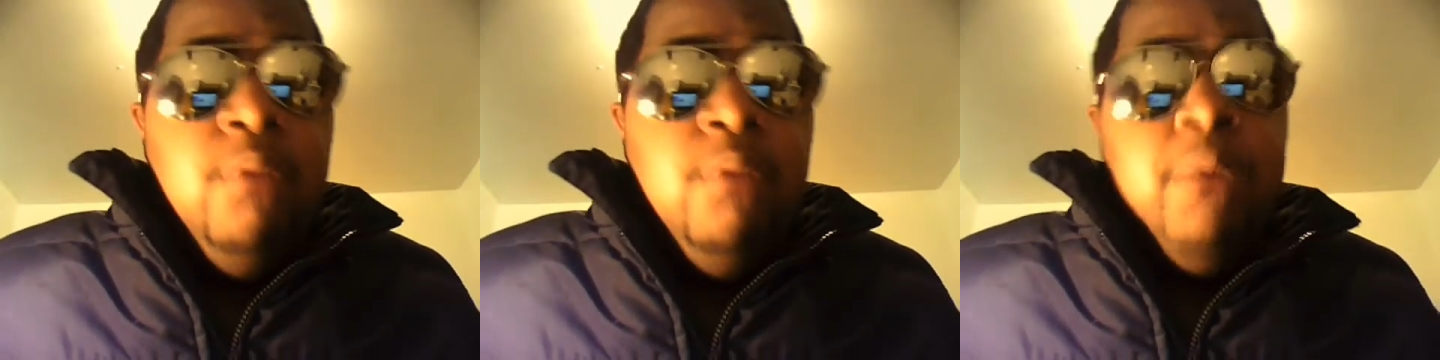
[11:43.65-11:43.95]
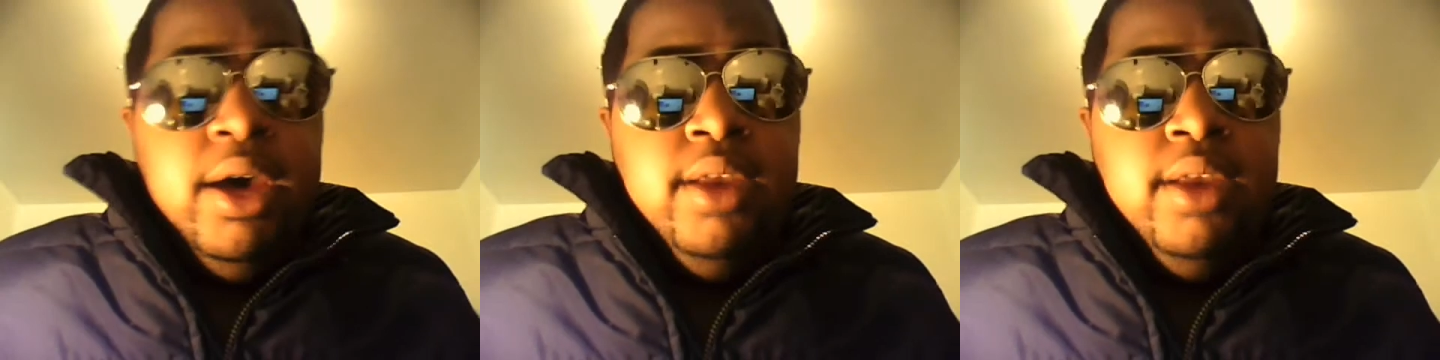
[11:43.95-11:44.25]

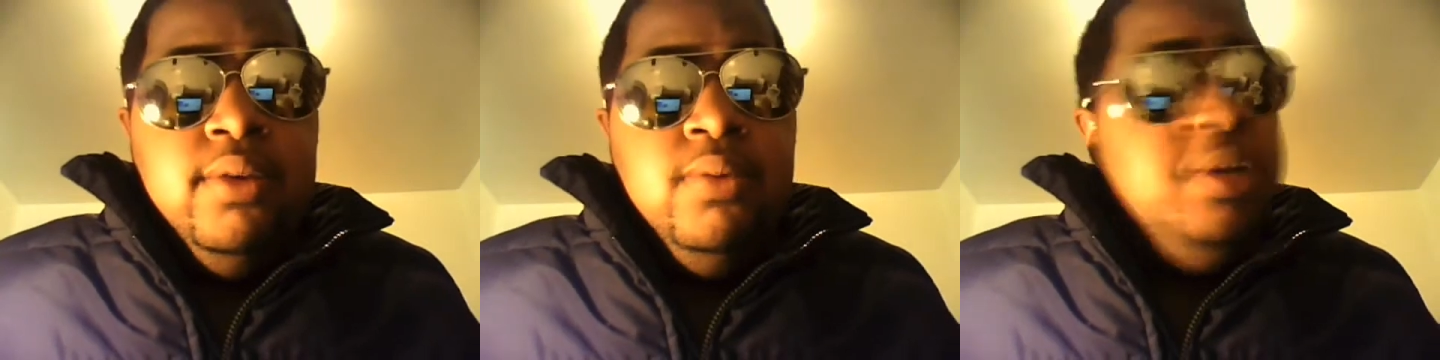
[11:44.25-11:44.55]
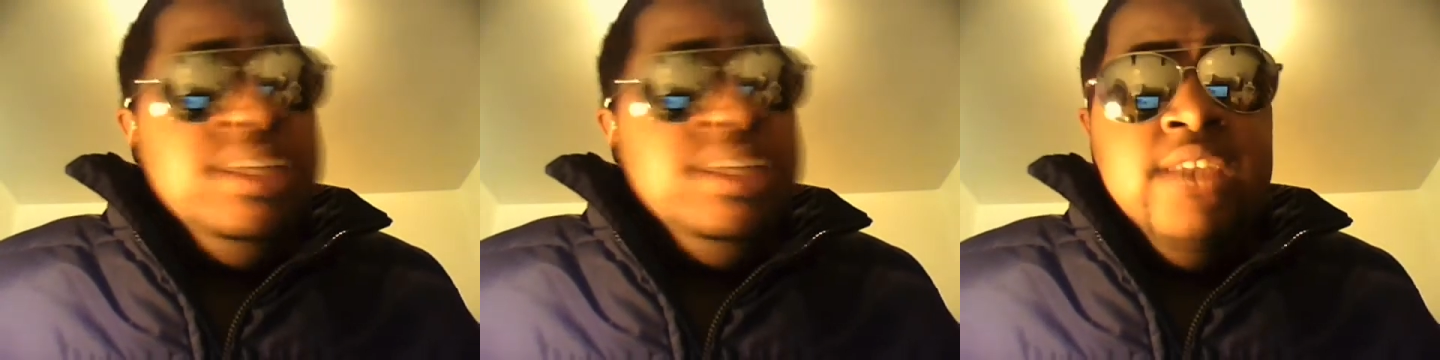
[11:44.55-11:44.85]
But when
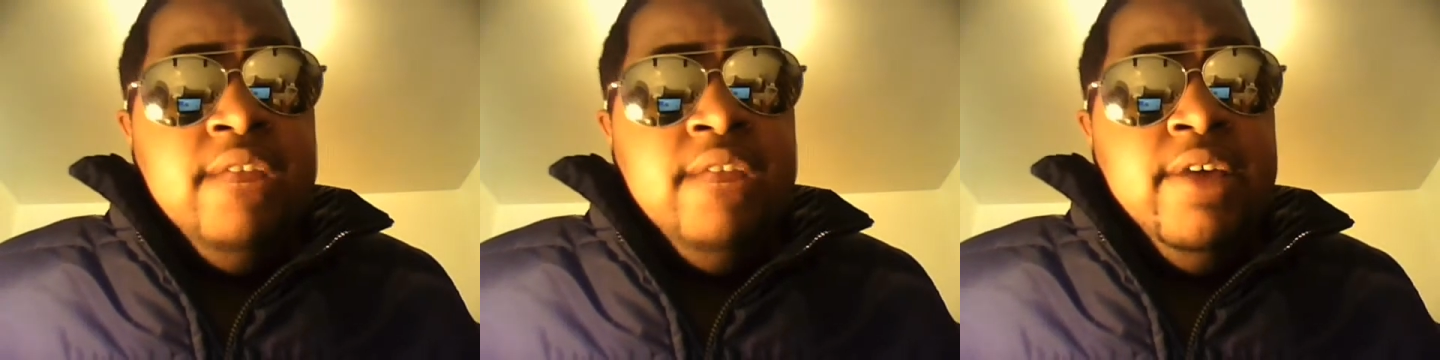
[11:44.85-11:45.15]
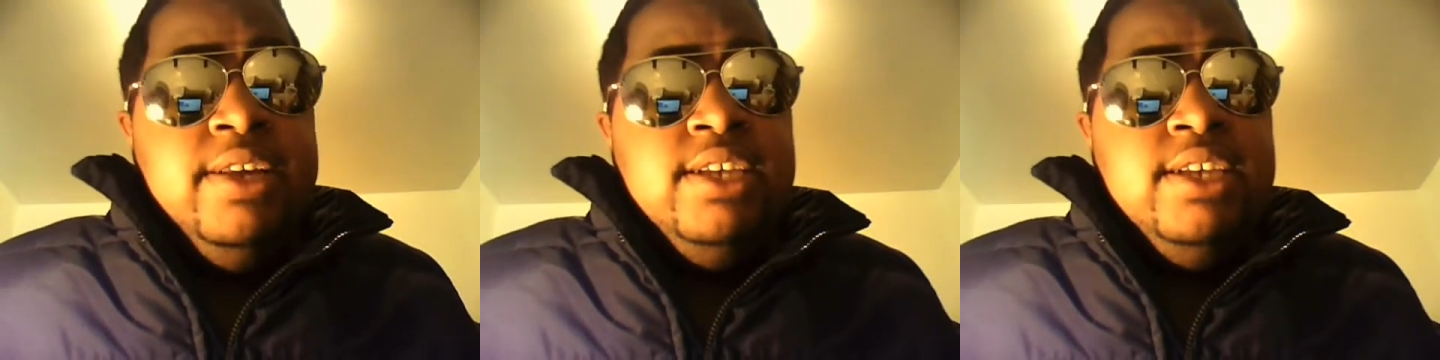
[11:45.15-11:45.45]
he's not
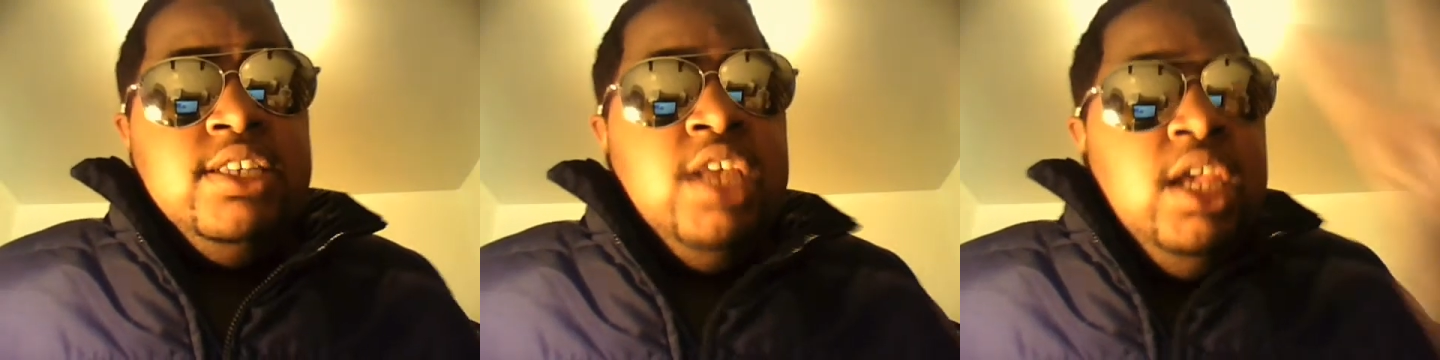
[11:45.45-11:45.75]
around us,